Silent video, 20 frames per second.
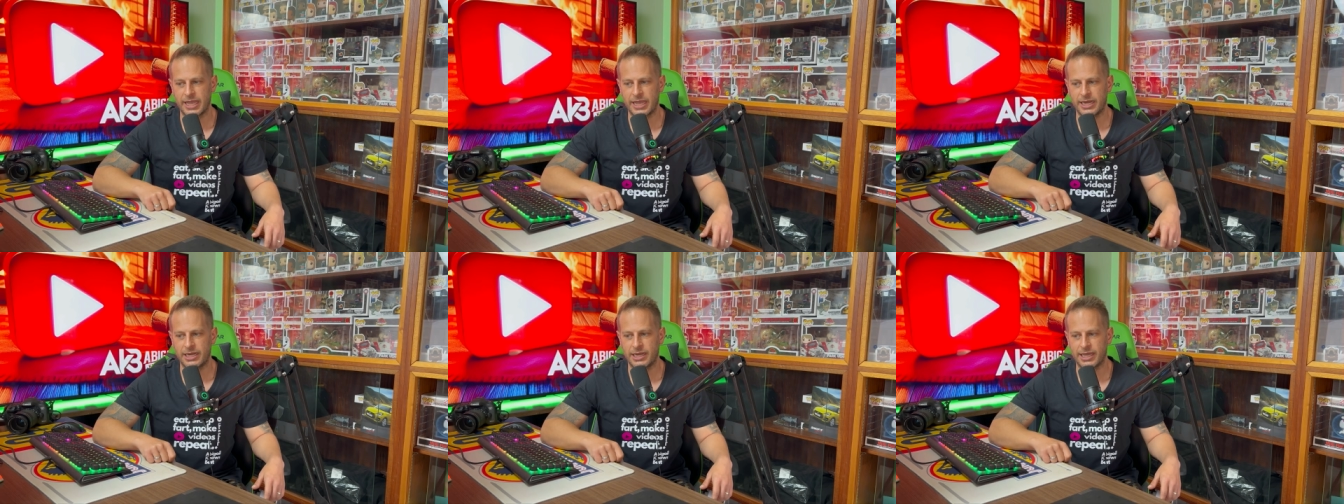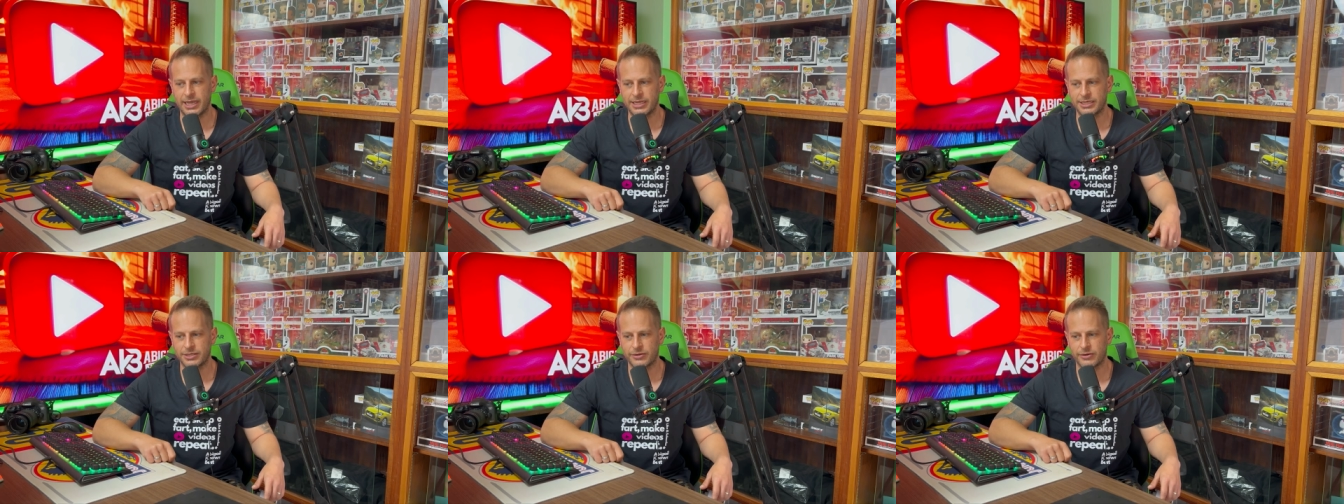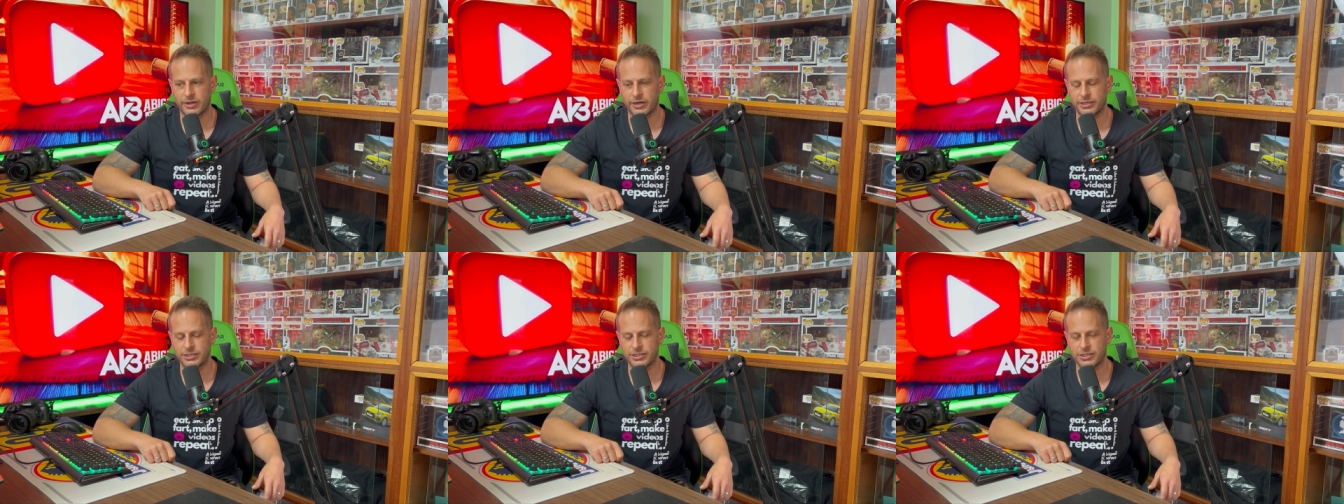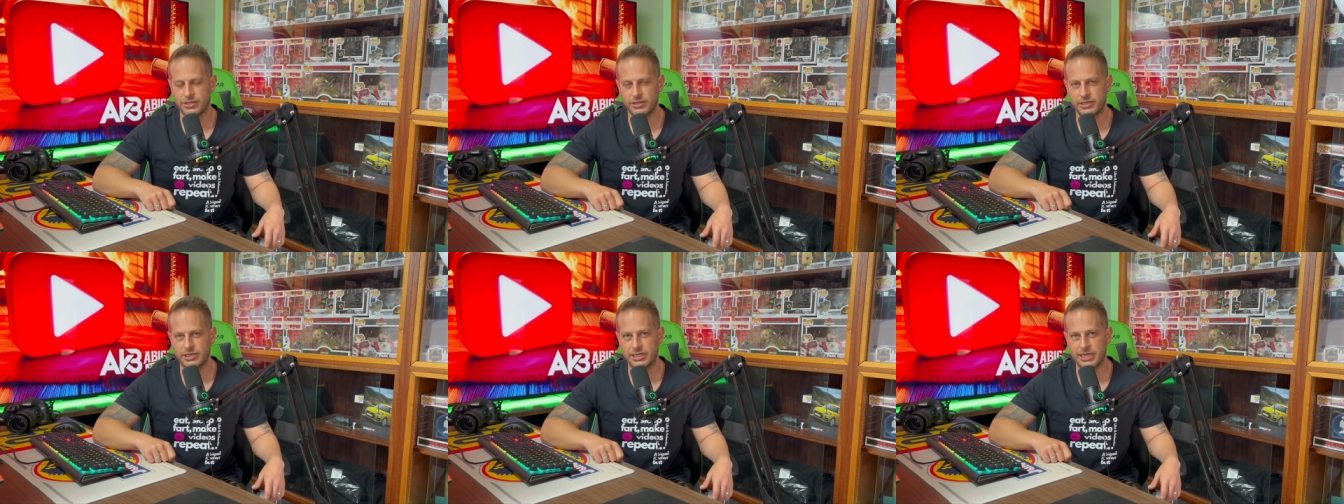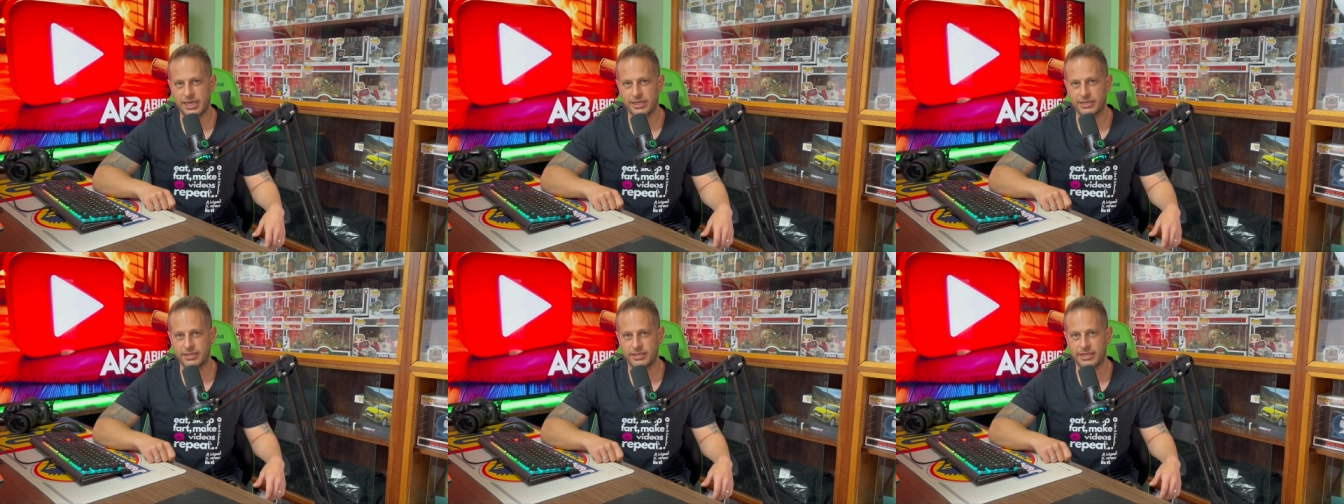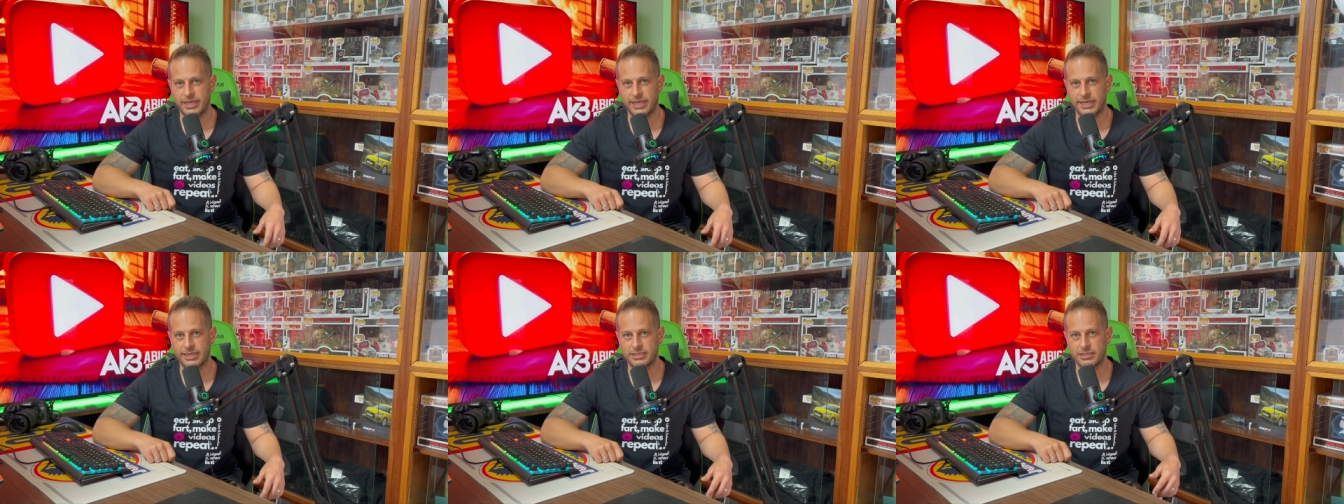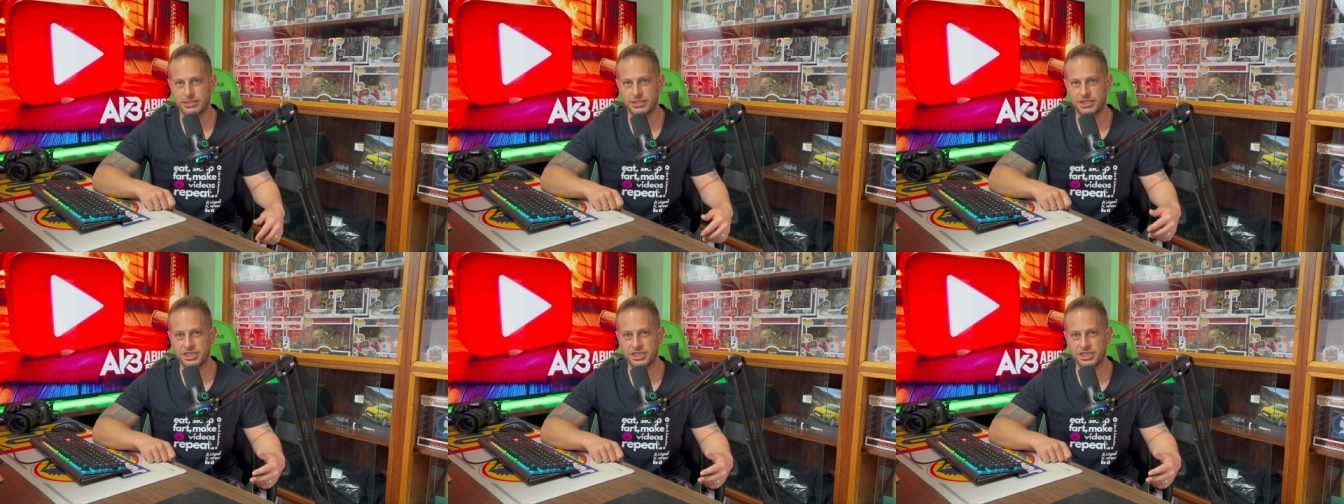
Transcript: And later on it turned out that